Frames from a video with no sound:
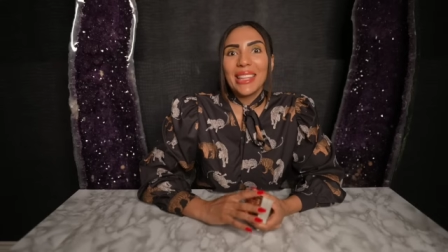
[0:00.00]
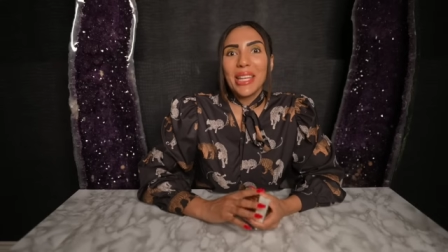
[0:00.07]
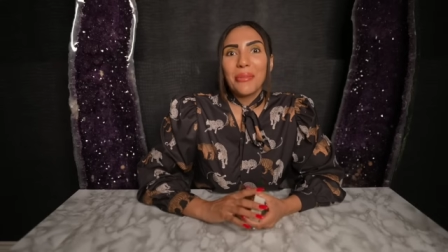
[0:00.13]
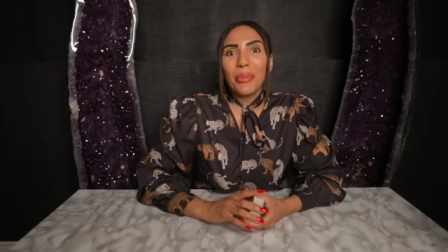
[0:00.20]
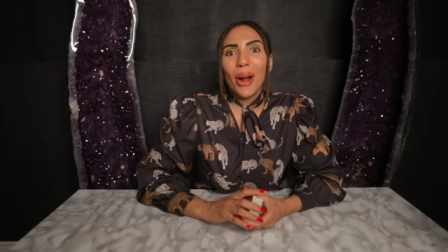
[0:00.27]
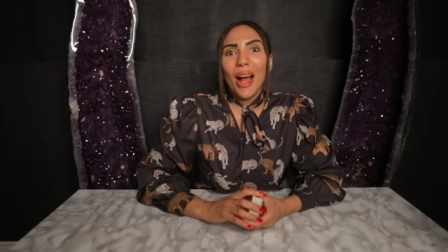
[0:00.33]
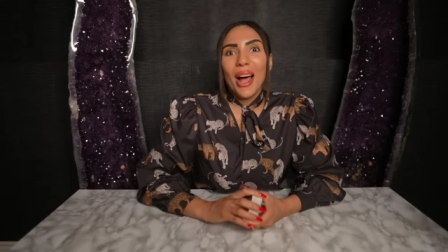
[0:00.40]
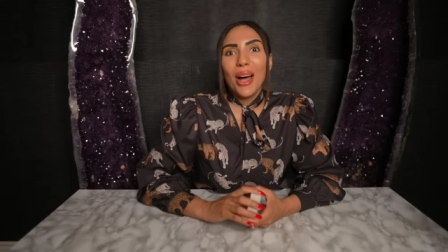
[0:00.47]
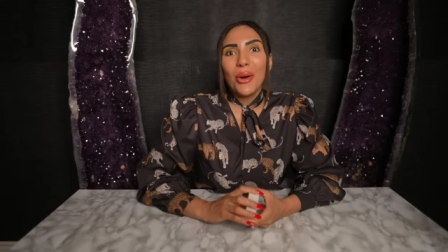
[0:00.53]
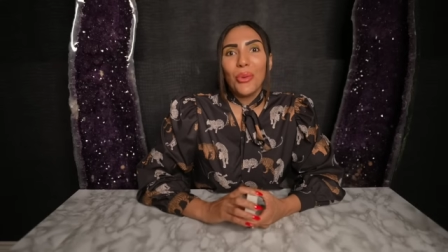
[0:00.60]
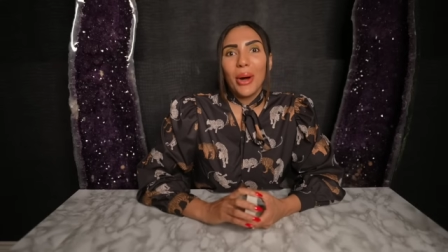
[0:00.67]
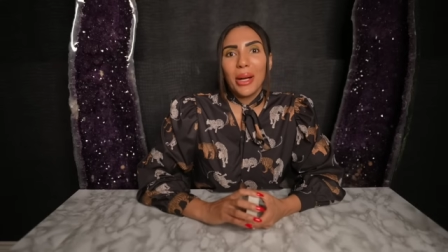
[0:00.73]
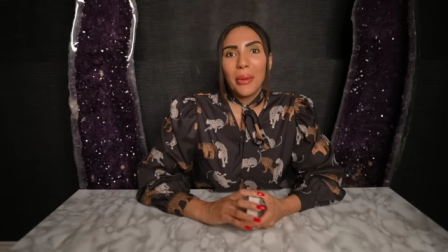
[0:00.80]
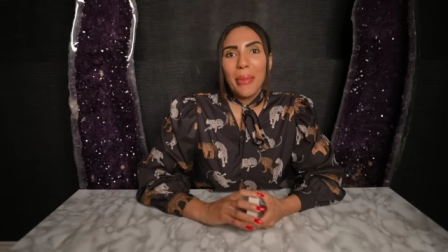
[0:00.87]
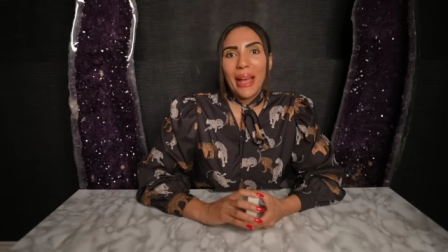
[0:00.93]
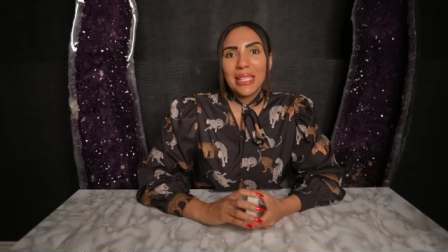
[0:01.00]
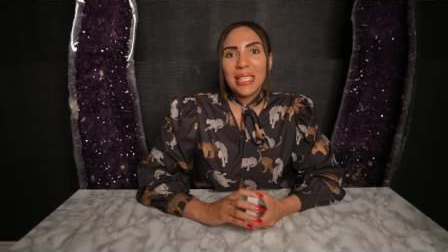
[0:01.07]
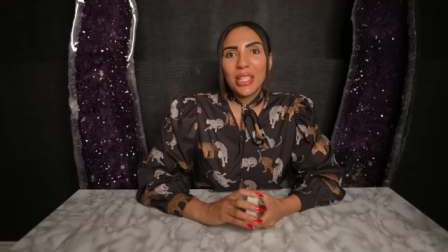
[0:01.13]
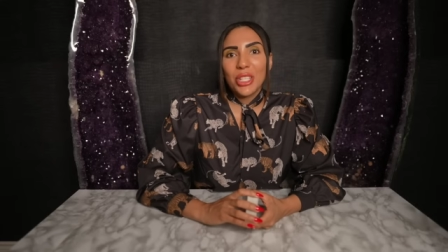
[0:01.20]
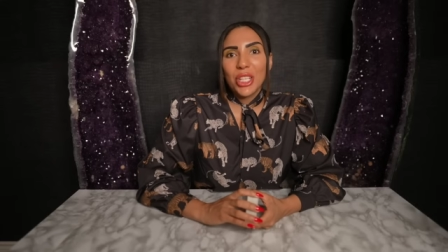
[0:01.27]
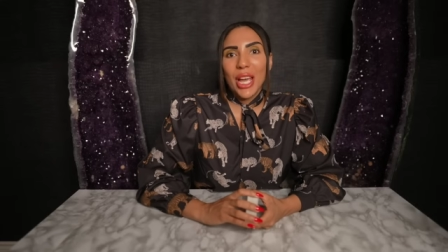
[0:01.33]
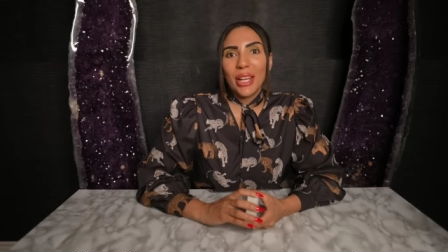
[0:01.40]
Libra, welcome back
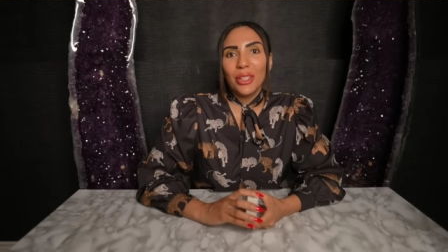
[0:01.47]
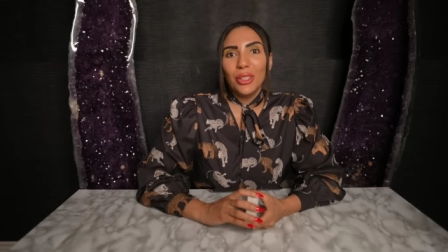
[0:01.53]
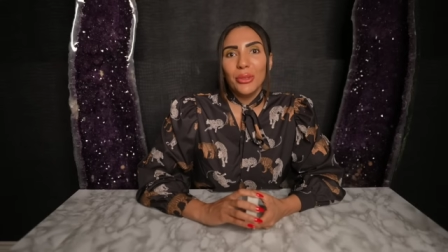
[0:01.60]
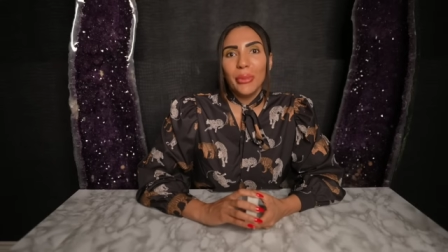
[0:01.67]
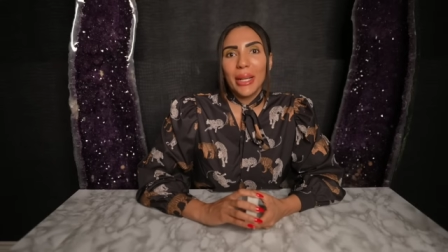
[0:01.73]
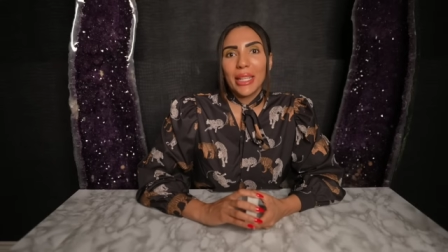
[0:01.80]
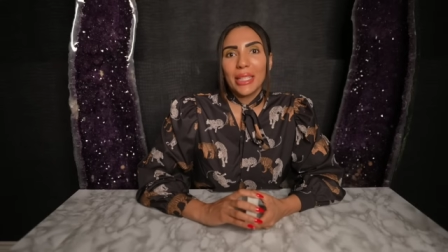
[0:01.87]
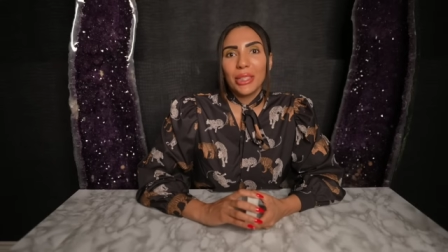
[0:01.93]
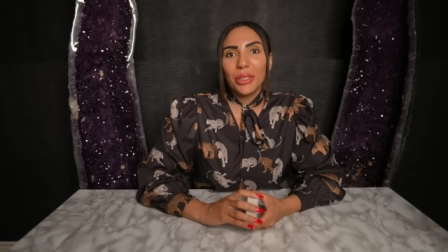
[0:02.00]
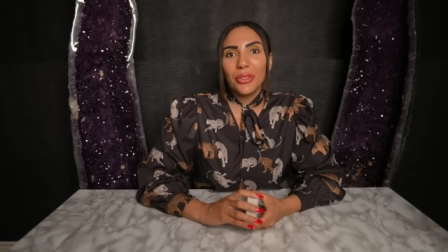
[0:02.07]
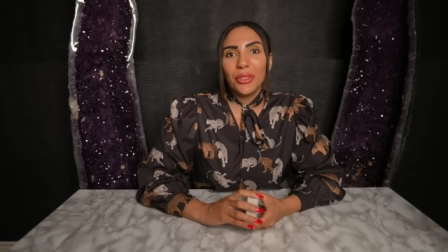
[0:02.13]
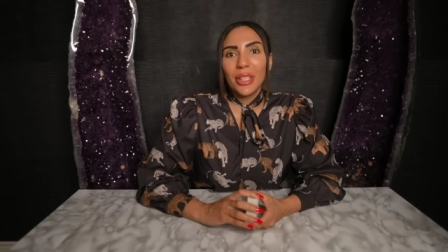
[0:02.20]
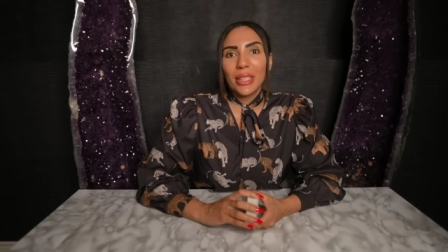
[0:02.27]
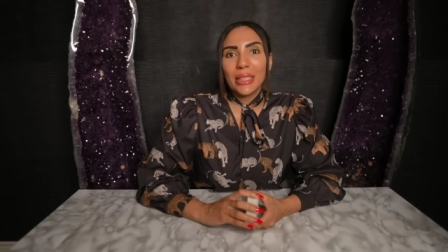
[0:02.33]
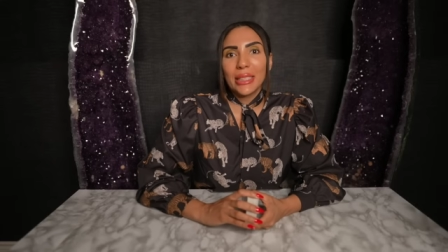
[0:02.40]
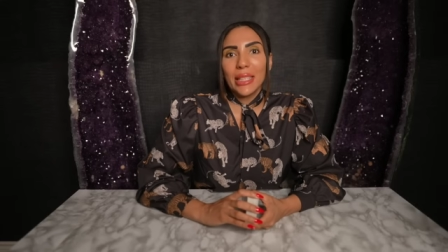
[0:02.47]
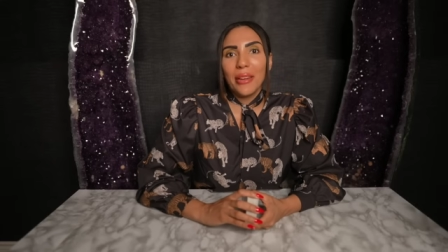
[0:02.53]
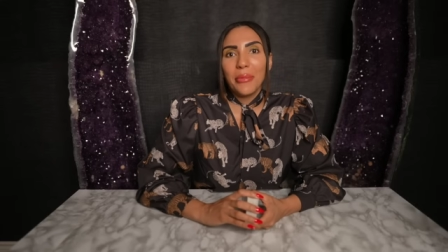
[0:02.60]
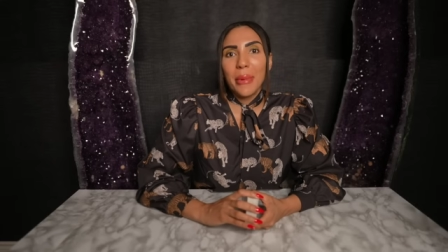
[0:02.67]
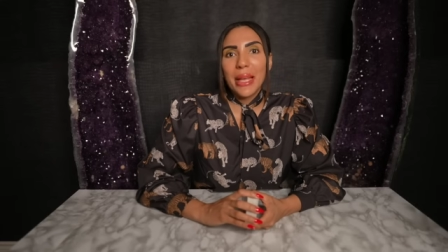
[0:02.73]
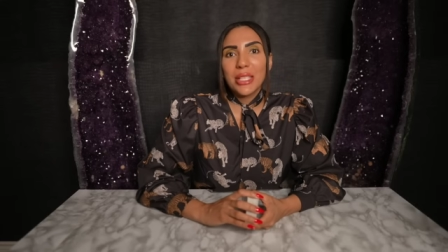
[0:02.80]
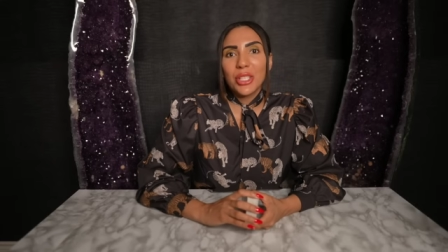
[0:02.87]
to the channel. Monica Luve here at the
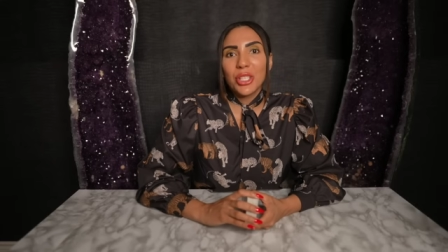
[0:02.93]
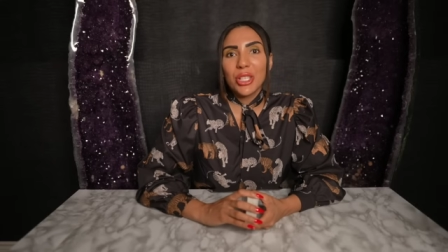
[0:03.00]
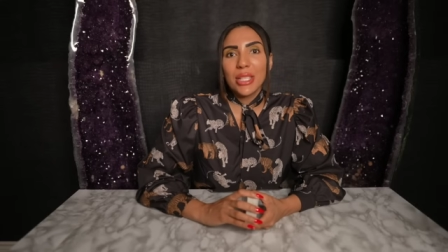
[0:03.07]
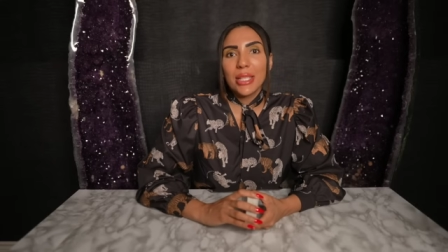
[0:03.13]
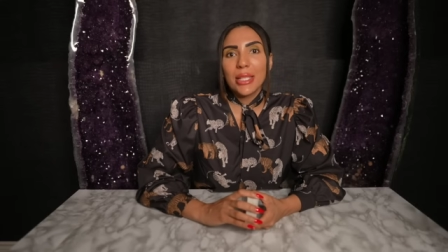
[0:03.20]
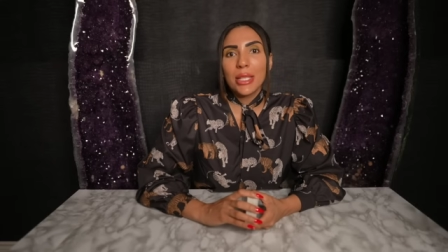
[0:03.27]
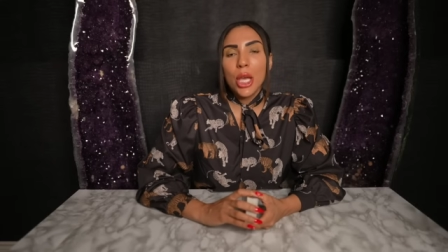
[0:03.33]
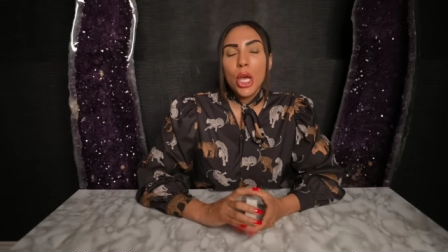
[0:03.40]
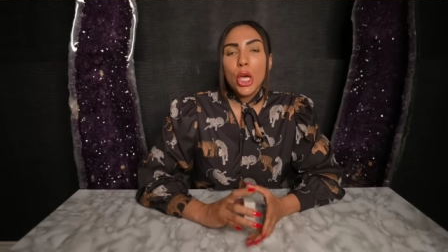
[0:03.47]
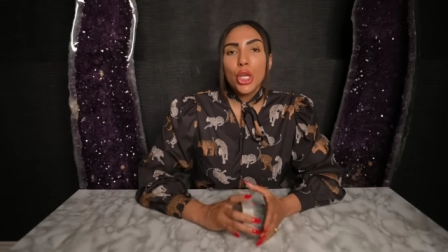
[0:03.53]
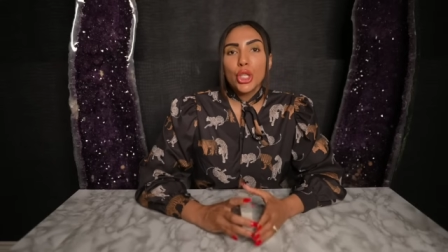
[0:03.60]
Love Messages.